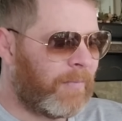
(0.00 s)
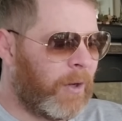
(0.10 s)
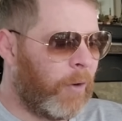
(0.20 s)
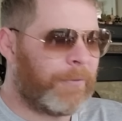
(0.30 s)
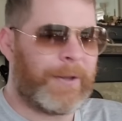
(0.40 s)

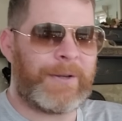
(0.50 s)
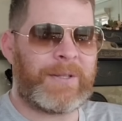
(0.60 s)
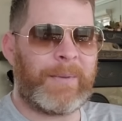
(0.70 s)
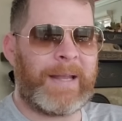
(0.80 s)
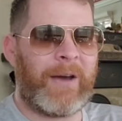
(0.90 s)
hopefully there's
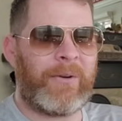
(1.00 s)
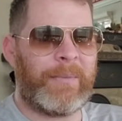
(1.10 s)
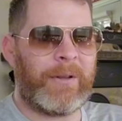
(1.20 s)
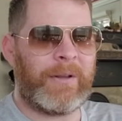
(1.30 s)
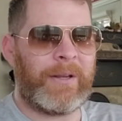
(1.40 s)
some
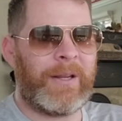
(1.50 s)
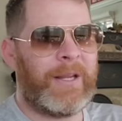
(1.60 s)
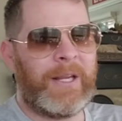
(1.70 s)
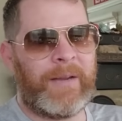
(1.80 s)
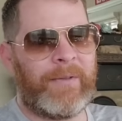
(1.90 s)
accountability,
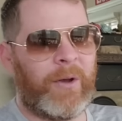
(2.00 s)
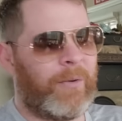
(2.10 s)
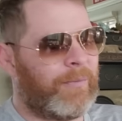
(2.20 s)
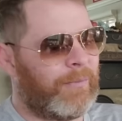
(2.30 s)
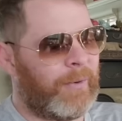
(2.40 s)
even
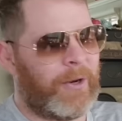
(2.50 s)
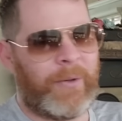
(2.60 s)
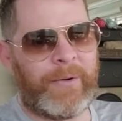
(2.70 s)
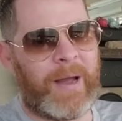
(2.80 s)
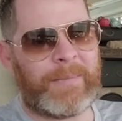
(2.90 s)
though we know
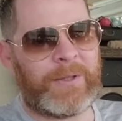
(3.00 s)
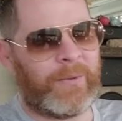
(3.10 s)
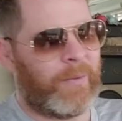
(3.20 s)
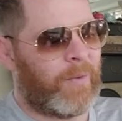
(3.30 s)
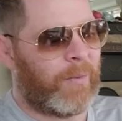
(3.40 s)
there
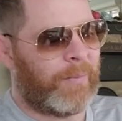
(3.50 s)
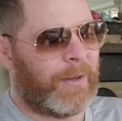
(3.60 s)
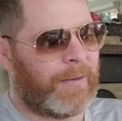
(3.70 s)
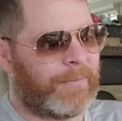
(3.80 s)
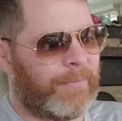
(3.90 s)
absolutely won't
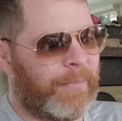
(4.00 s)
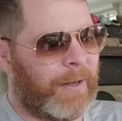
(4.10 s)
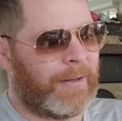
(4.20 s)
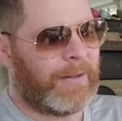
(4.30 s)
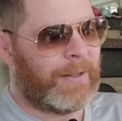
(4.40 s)
be.
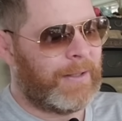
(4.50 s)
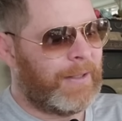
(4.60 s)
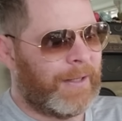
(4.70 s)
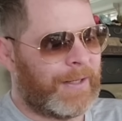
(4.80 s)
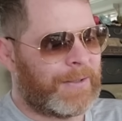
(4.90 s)
But
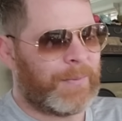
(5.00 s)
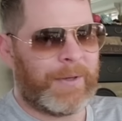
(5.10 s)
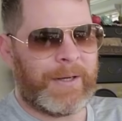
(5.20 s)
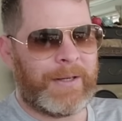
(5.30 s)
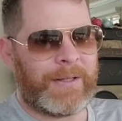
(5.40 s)
it is
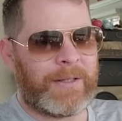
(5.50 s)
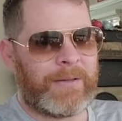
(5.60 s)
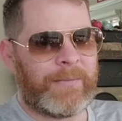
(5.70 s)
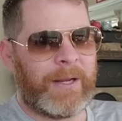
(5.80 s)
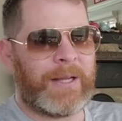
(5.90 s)
what it is.
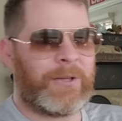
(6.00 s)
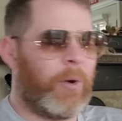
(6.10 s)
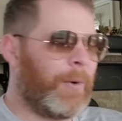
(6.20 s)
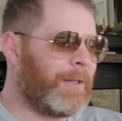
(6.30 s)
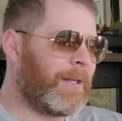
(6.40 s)
But as
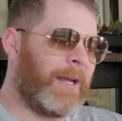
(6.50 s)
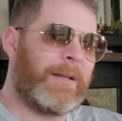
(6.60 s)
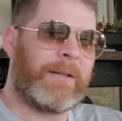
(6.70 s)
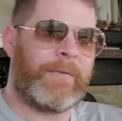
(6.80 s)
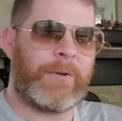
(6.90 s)
always,
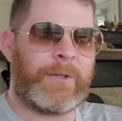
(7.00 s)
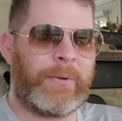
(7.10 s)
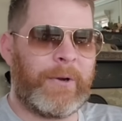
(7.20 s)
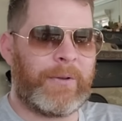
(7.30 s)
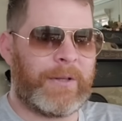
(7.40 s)
hey, if you're still
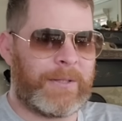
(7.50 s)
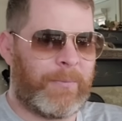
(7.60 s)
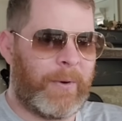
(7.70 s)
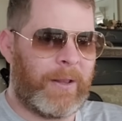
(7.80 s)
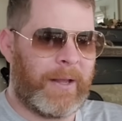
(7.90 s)
here at this
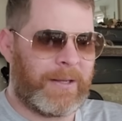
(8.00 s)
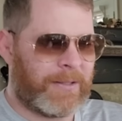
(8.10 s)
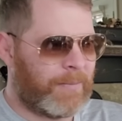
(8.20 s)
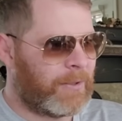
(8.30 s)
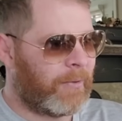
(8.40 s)
point, like and
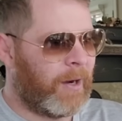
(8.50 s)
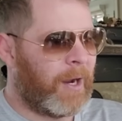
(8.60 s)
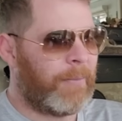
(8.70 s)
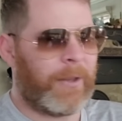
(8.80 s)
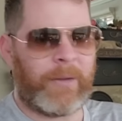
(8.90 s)

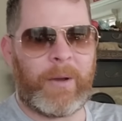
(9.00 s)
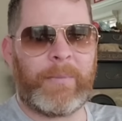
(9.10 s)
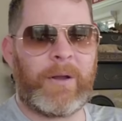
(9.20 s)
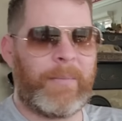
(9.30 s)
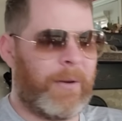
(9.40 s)
subscribe. Think about
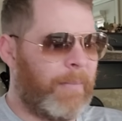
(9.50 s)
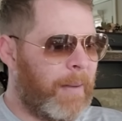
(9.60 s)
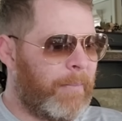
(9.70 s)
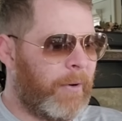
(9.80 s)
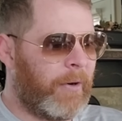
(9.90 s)
becoming a
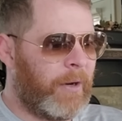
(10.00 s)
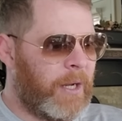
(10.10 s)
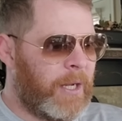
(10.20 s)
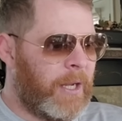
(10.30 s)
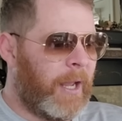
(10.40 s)
member.
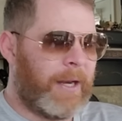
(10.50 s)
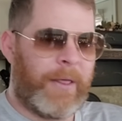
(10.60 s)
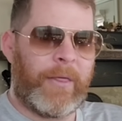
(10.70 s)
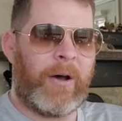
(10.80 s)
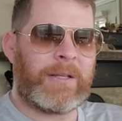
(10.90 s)
Any
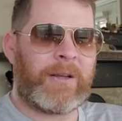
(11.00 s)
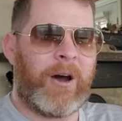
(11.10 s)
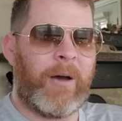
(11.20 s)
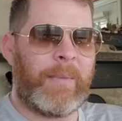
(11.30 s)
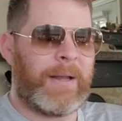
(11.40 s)
thoughts,
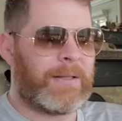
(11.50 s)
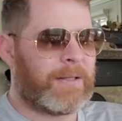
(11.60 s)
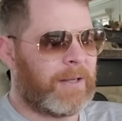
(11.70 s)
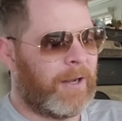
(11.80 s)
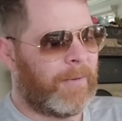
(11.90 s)

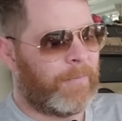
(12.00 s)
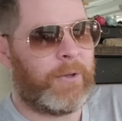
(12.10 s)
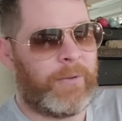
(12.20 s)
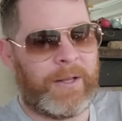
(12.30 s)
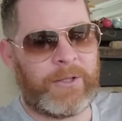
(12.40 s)
comments? Do
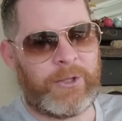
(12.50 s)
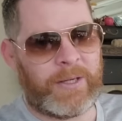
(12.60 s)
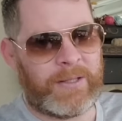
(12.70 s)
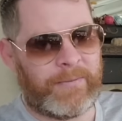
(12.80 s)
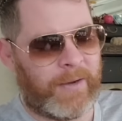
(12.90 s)
you think it's
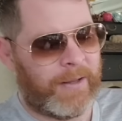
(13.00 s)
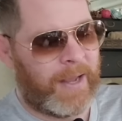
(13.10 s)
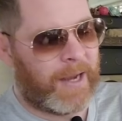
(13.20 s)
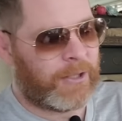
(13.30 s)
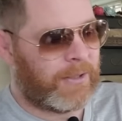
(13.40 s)
justified,
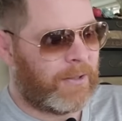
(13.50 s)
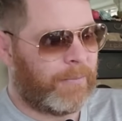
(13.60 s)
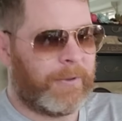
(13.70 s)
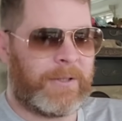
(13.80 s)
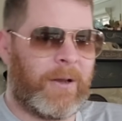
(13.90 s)
the actions of the
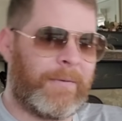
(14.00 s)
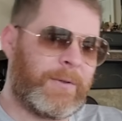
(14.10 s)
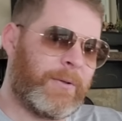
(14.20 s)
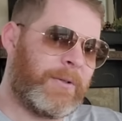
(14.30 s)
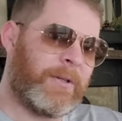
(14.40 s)
police
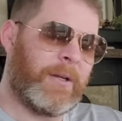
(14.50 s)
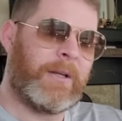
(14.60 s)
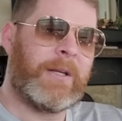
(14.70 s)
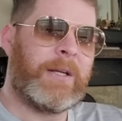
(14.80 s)
officers to